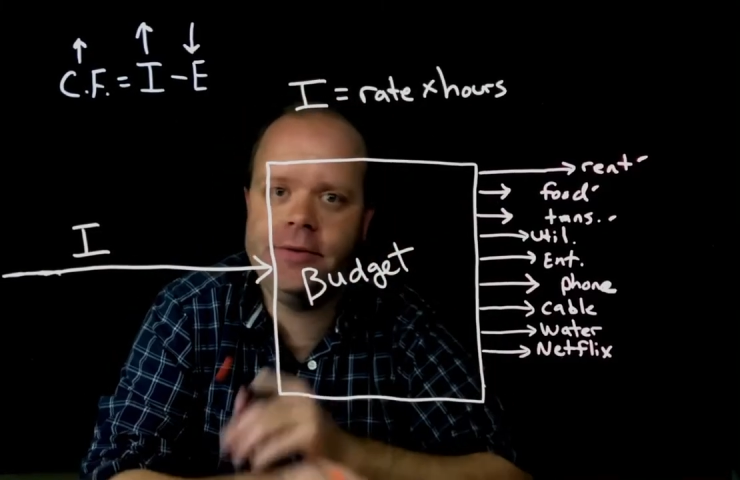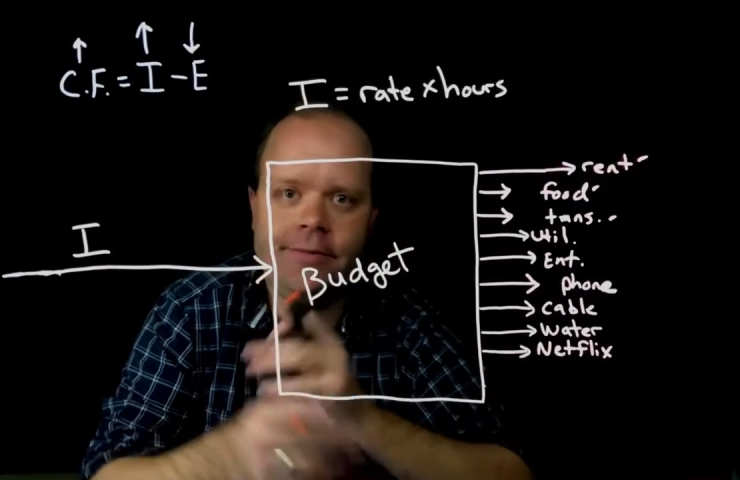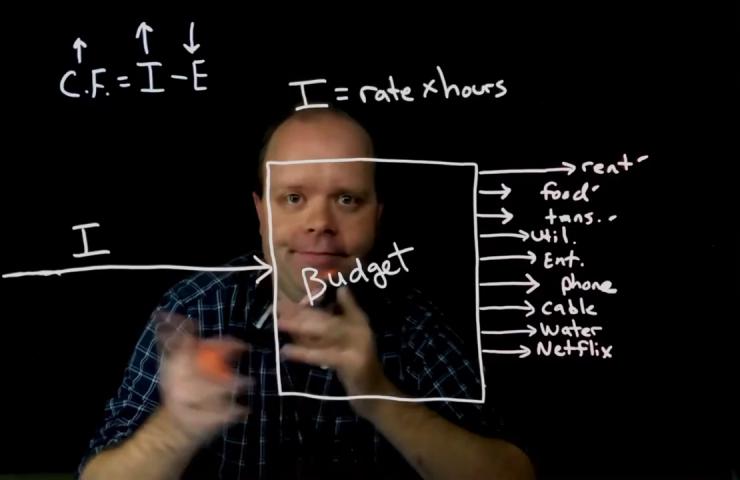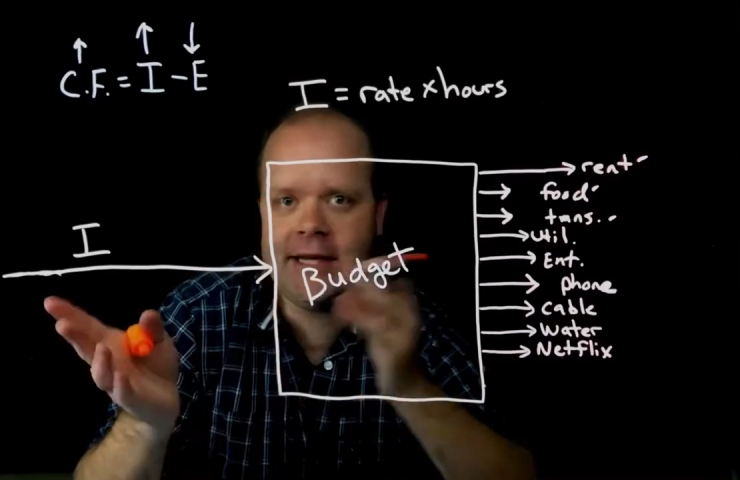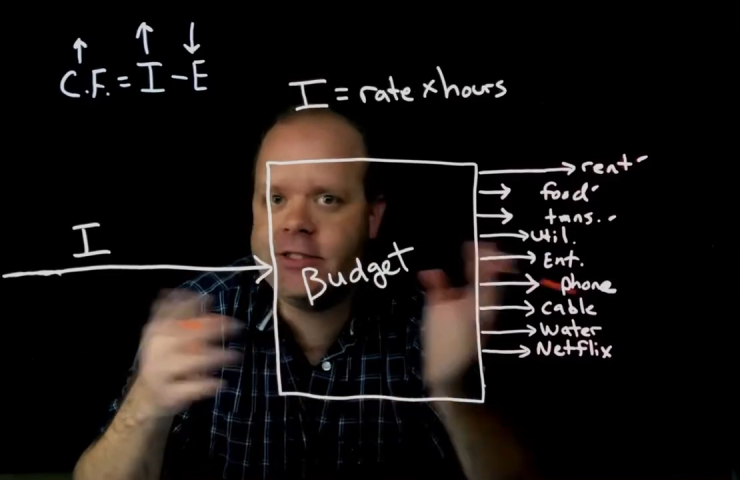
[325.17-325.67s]

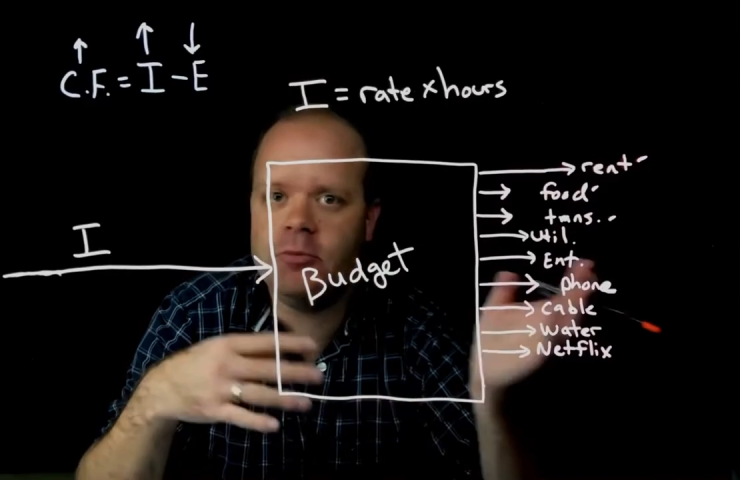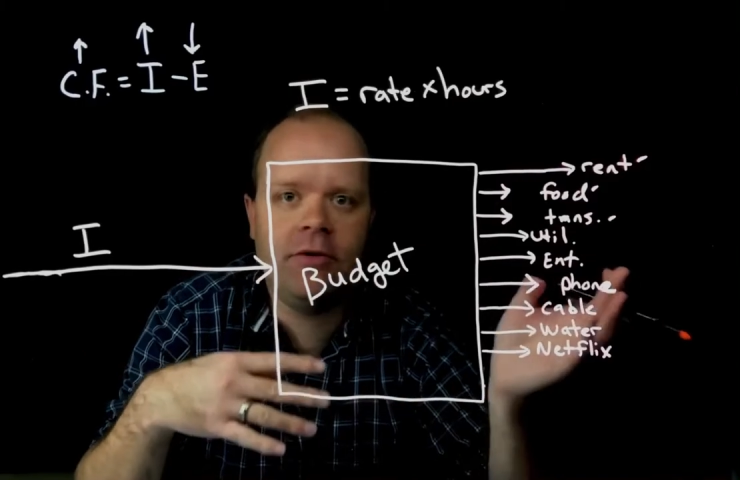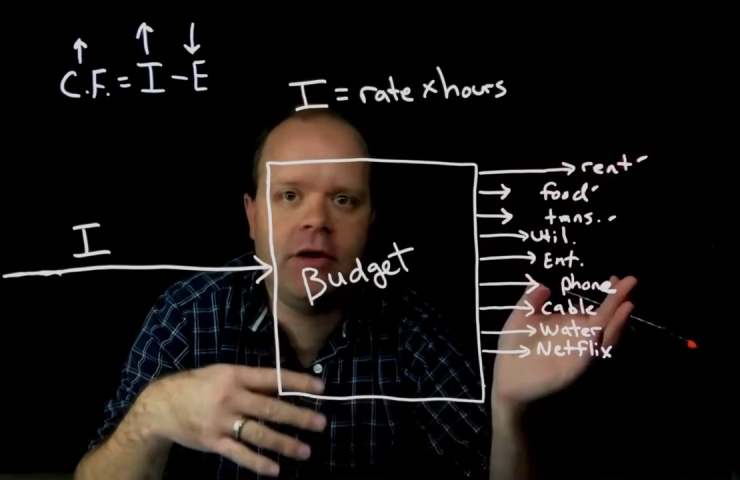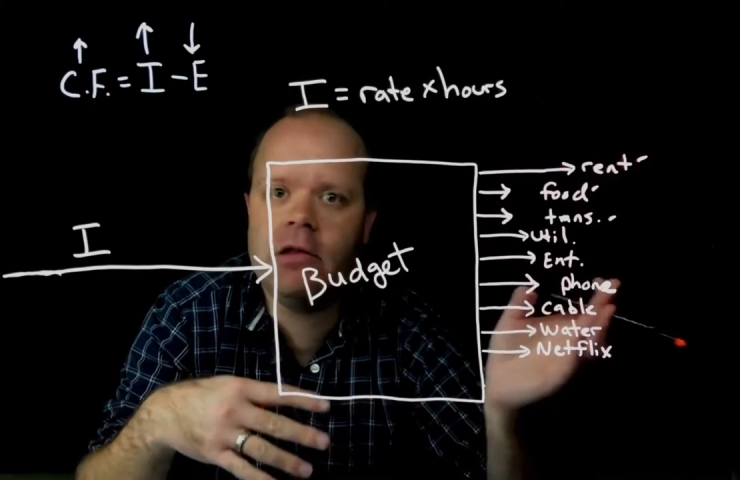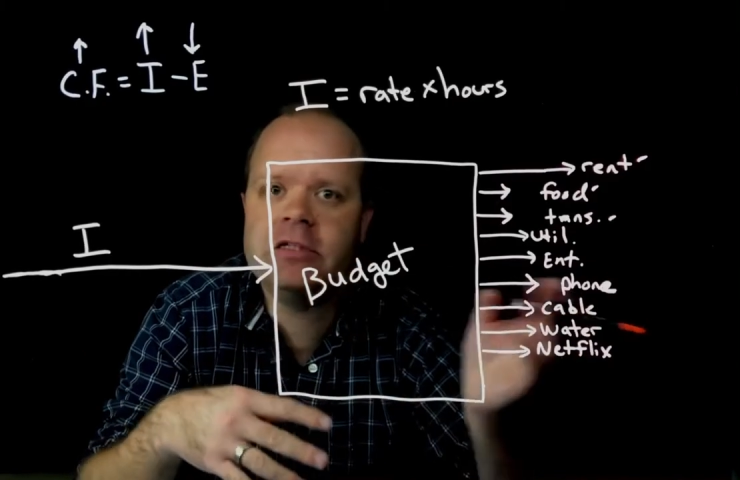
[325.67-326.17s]
X number of
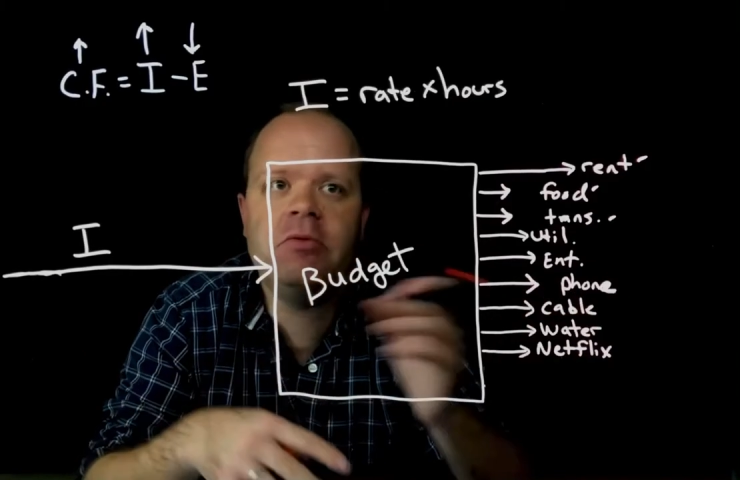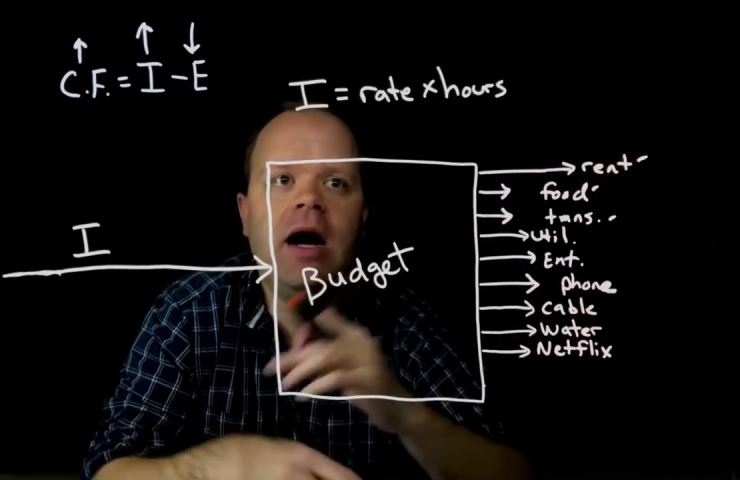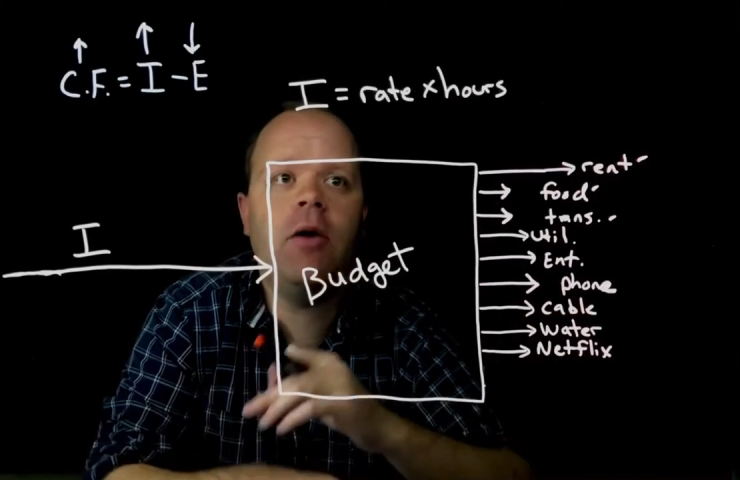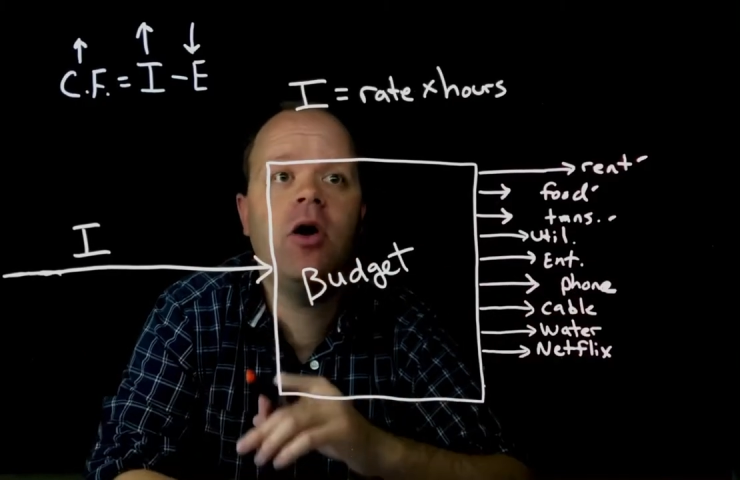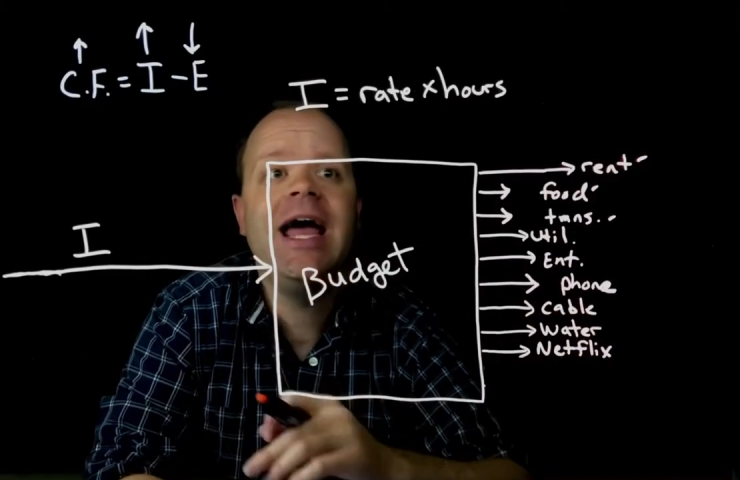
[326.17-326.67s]
dollars per
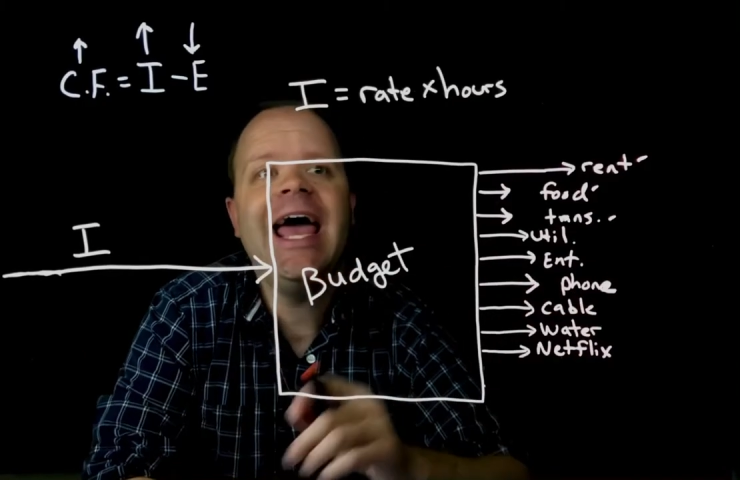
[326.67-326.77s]
hour,